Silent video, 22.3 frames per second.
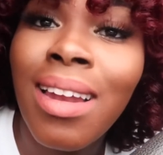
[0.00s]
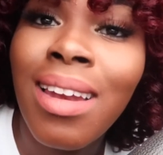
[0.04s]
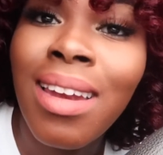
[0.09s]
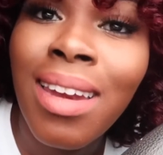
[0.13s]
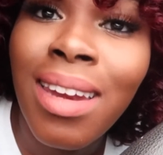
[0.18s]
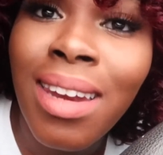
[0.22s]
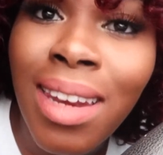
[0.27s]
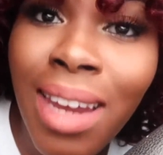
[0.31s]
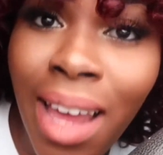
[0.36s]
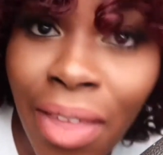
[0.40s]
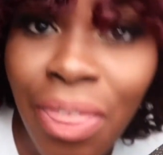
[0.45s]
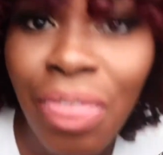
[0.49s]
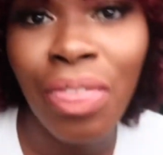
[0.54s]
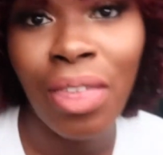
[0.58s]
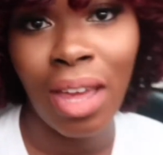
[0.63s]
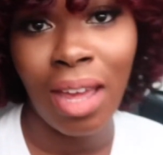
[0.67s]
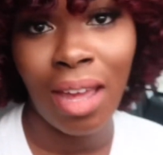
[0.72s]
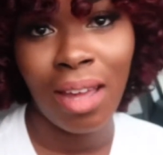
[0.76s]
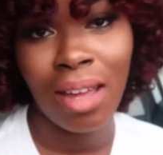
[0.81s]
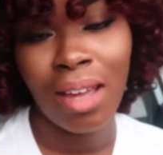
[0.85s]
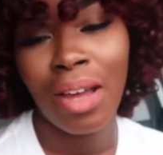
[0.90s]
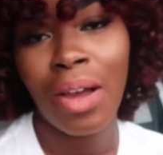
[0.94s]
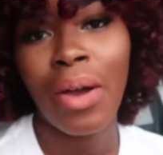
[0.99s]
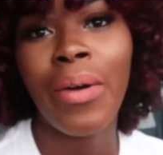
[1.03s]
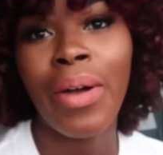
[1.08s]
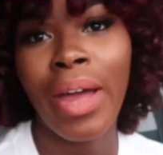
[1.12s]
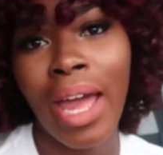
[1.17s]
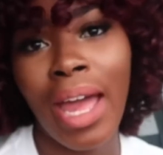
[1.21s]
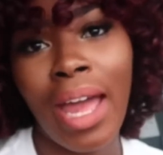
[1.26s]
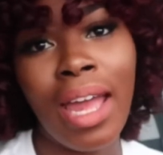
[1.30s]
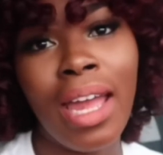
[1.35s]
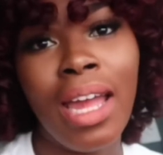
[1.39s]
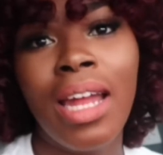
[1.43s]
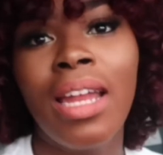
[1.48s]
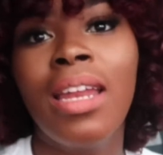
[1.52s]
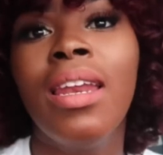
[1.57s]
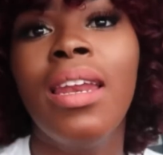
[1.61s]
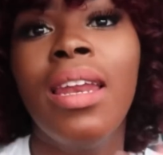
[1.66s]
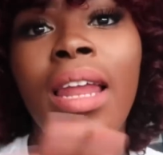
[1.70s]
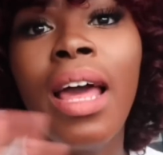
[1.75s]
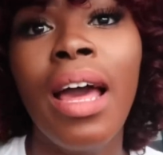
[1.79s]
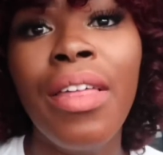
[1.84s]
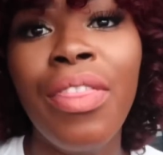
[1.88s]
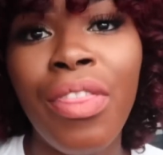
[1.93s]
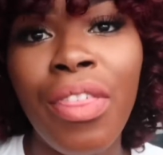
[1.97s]
nothing. Okay,
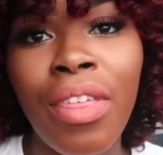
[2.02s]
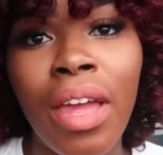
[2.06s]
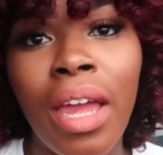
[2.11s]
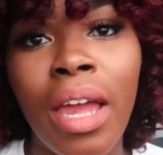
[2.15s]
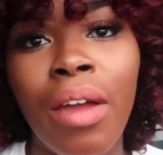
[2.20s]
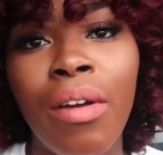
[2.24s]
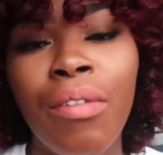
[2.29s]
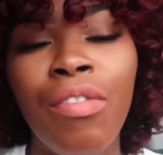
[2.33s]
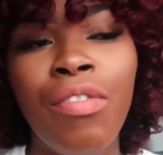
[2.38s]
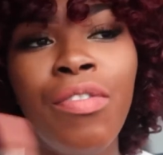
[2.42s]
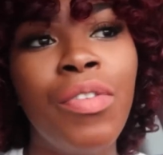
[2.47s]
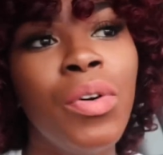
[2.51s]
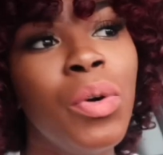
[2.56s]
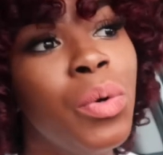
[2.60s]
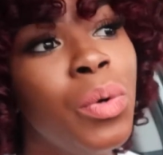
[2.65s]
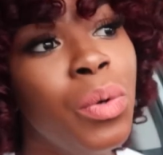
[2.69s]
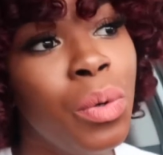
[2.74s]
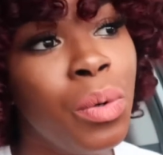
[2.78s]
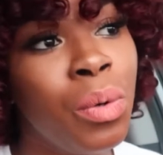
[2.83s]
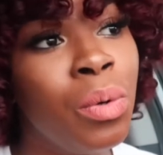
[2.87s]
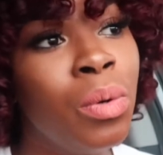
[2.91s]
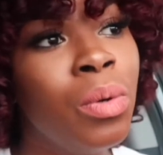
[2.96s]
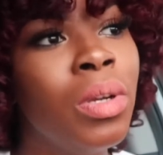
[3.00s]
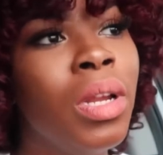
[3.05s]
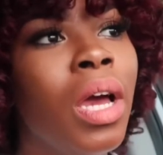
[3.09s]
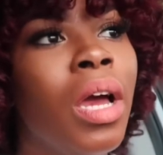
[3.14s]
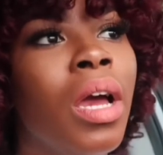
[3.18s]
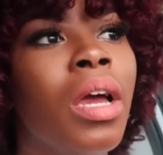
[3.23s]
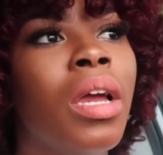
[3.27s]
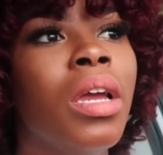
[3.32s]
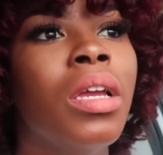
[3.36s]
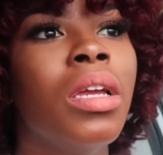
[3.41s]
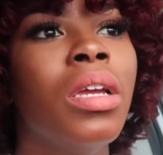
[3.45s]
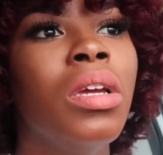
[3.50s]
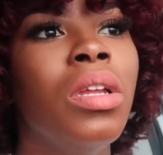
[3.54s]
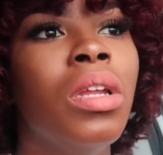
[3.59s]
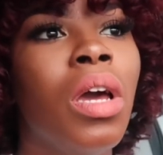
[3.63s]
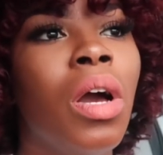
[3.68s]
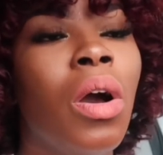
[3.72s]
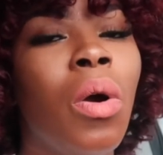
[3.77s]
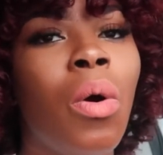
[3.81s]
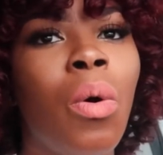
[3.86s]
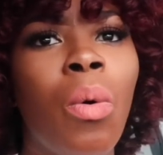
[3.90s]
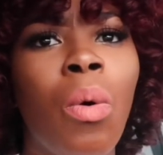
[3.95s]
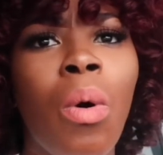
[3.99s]
nothing. Food,
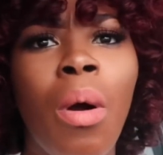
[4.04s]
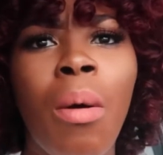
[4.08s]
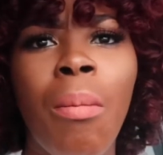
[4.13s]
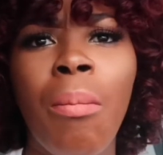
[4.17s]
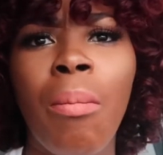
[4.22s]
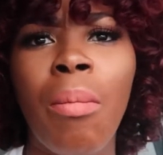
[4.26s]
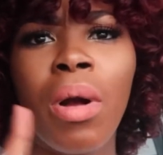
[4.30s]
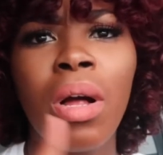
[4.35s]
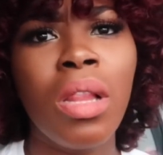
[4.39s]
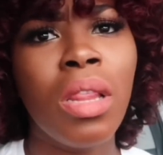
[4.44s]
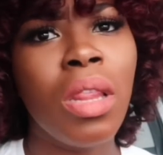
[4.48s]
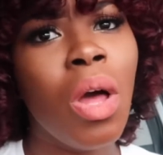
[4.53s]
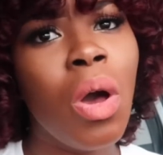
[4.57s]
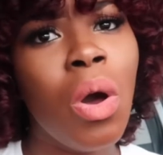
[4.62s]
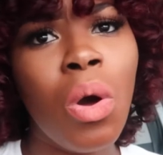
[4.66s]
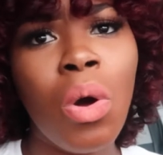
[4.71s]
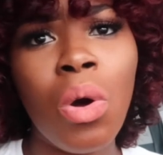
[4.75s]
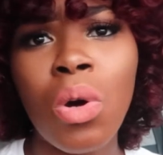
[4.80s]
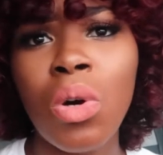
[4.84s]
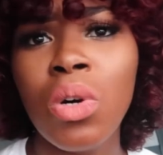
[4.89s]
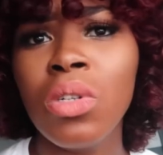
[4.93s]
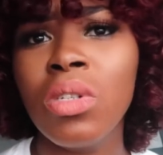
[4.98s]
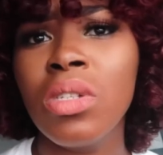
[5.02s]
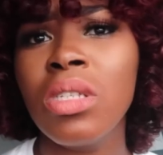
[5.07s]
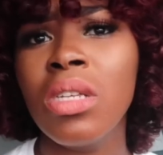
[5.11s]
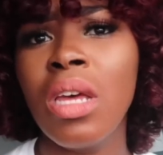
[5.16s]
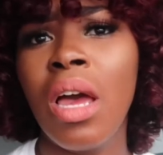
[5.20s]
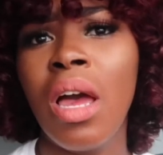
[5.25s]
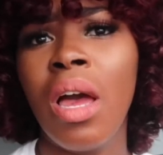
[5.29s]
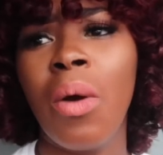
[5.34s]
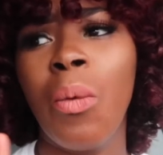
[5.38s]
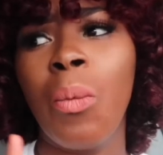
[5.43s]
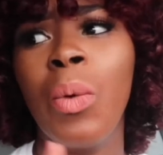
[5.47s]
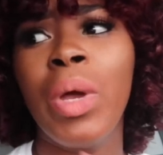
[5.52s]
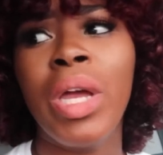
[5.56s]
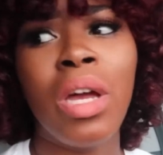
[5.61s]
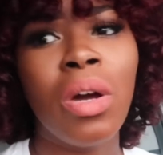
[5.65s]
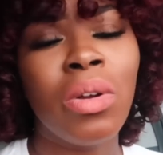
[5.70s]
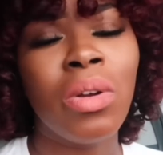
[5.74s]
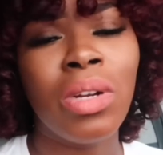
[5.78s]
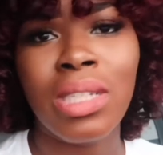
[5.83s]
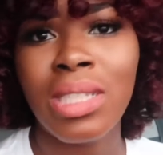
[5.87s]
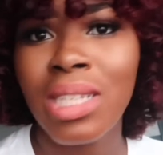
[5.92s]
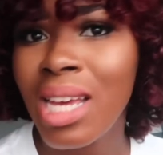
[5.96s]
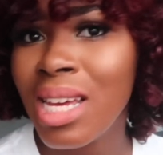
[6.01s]
clothes. We
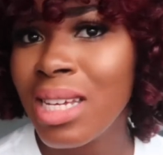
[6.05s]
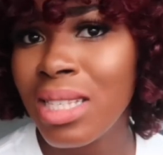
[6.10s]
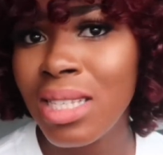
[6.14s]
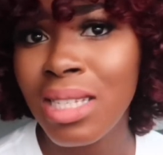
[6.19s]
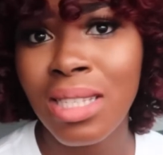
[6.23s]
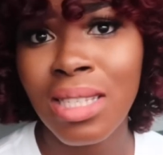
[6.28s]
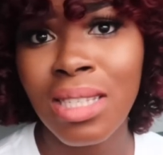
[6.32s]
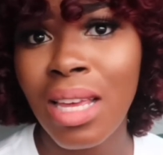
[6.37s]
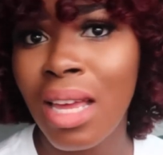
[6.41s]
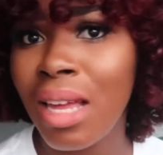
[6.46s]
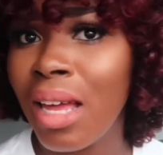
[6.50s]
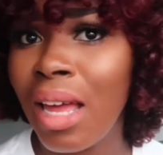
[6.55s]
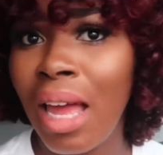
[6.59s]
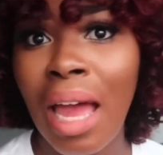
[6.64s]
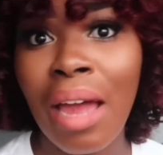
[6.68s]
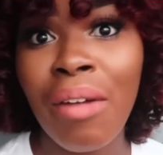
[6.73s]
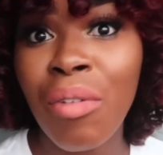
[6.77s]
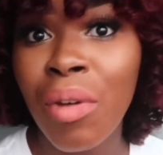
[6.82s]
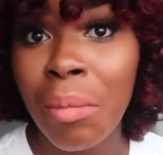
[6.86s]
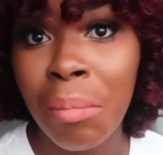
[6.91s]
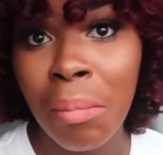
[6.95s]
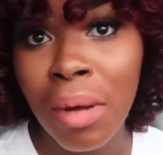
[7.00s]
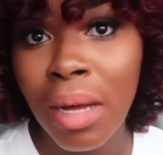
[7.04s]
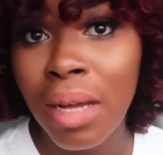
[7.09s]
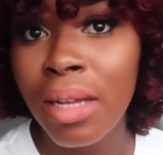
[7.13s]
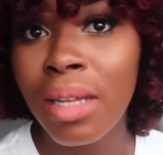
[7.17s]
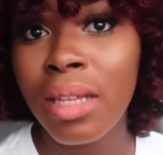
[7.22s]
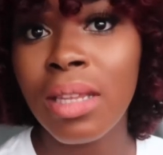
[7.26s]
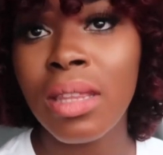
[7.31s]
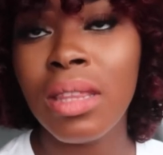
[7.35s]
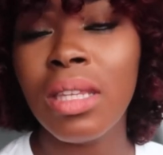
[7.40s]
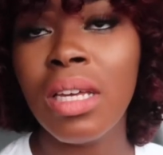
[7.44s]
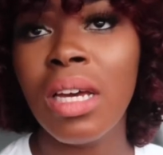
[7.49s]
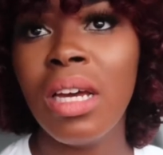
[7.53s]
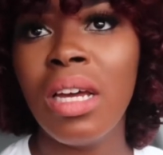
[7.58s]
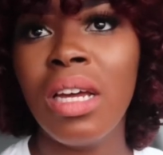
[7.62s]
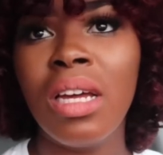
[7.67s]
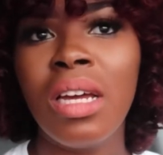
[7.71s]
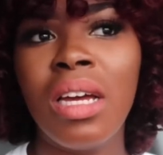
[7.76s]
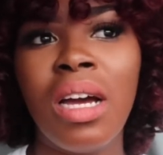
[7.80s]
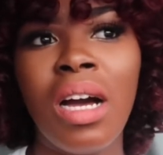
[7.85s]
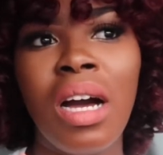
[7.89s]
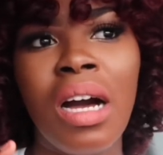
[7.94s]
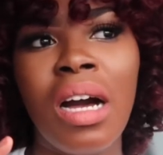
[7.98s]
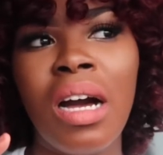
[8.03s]
go to Texas every month.
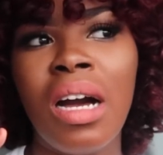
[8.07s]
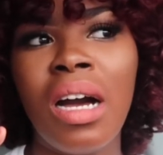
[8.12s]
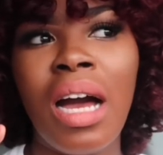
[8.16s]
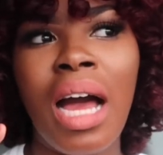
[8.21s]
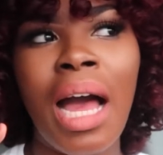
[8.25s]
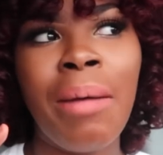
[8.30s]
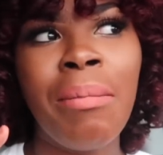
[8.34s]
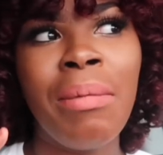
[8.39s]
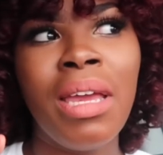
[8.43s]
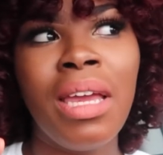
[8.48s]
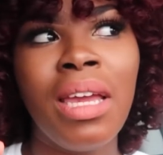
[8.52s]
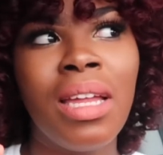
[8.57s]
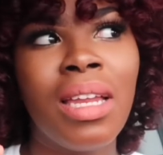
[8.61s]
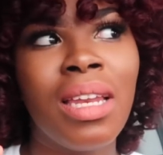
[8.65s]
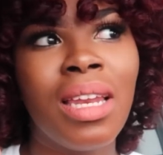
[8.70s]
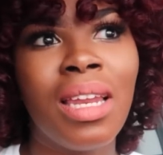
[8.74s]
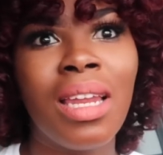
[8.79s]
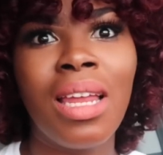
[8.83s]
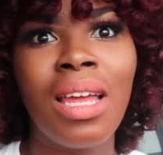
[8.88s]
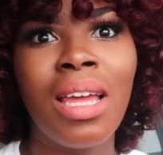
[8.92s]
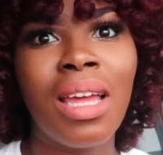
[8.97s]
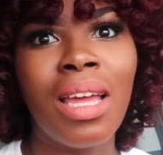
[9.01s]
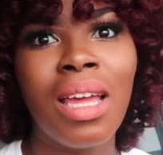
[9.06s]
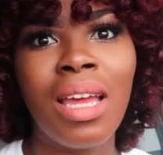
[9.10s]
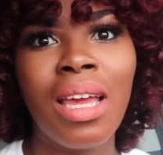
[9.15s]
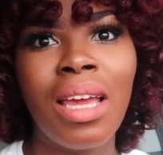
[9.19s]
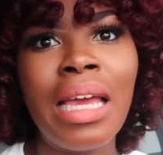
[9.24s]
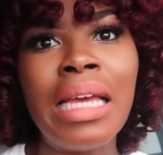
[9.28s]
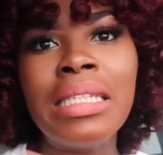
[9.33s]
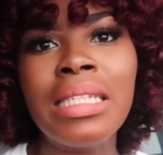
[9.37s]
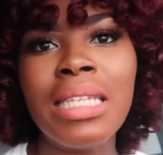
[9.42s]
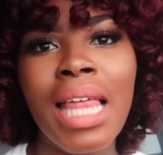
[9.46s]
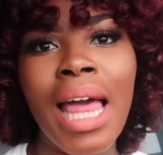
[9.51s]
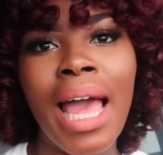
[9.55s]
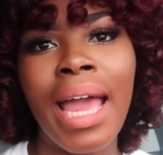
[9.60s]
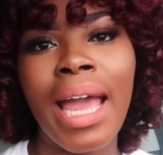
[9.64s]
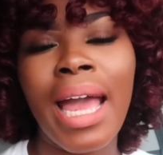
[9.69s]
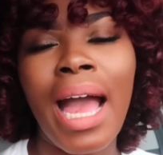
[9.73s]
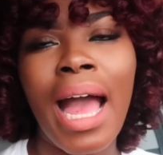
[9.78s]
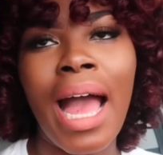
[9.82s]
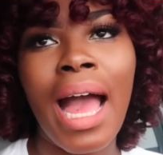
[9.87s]
I mean, it's like